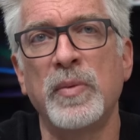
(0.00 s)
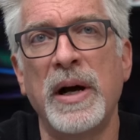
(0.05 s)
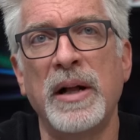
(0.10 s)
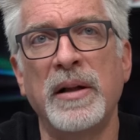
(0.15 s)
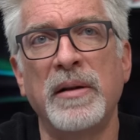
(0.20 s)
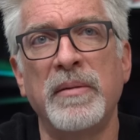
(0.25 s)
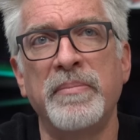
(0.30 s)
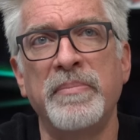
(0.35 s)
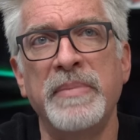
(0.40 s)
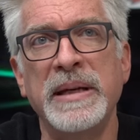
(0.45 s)

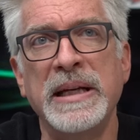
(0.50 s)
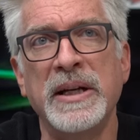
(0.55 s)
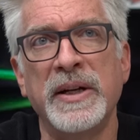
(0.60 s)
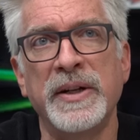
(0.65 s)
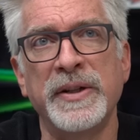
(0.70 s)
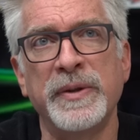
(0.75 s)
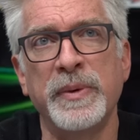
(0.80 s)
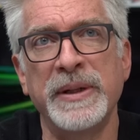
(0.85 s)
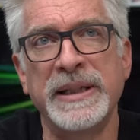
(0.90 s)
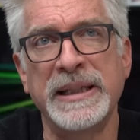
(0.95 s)
Well,
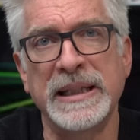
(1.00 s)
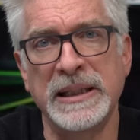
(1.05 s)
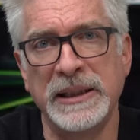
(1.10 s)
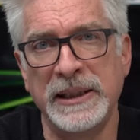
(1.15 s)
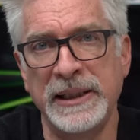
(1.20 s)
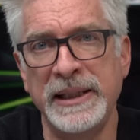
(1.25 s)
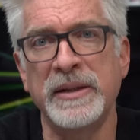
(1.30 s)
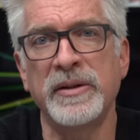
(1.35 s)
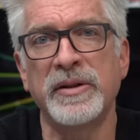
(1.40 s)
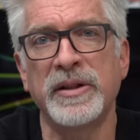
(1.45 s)
because what's
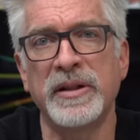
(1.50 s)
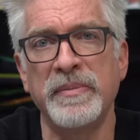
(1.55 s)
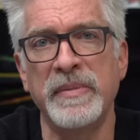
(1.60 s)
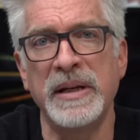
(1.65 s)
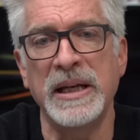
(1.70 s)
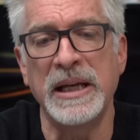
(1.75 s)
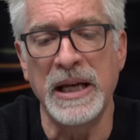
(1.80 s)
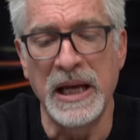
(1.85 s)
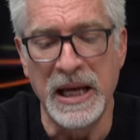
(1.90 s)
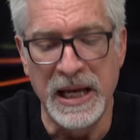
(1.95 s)
clear to
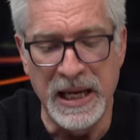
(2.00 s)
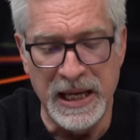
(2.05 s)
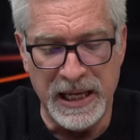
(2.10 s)
me